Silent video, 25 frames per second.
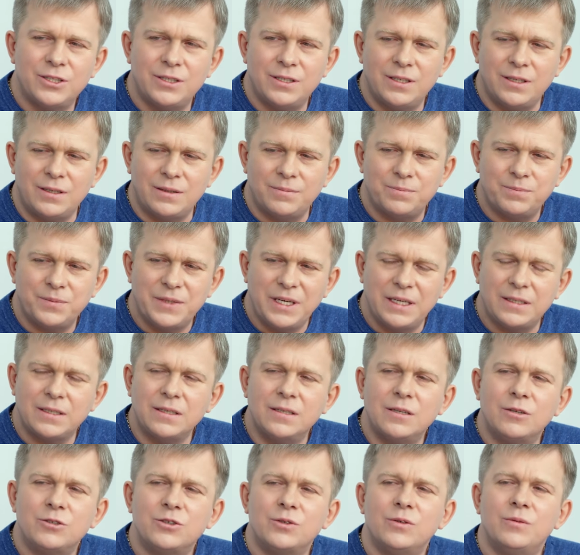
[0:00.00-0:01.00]
It's not that
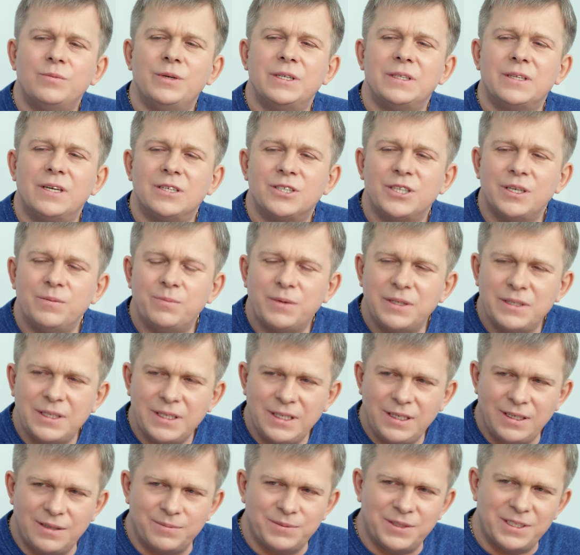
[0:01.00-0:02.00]
we must. This should
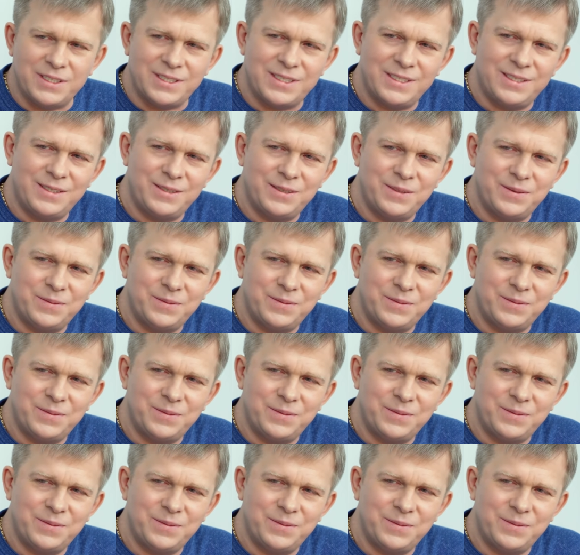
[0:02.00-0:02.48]
be our need.